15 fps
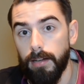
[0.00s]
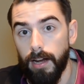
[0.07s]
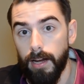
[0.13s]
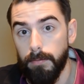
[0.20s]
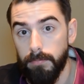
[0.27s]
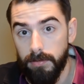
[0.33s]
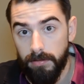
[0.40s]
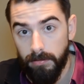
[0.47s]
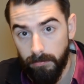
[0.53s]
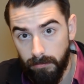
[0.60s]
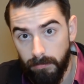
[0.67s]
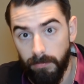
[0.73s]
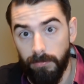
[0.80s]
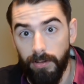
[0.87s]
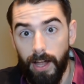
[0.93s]
times
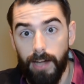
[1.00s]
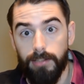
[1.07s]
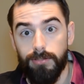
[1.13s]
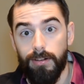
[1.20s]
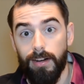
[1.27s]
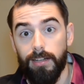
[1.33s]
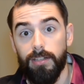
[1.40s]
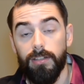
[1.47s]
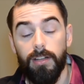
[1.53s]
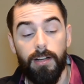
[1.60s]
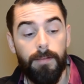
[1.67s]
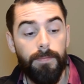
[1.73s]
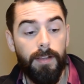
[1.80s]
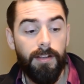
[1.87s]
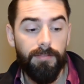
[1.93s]
Vlad Dracula.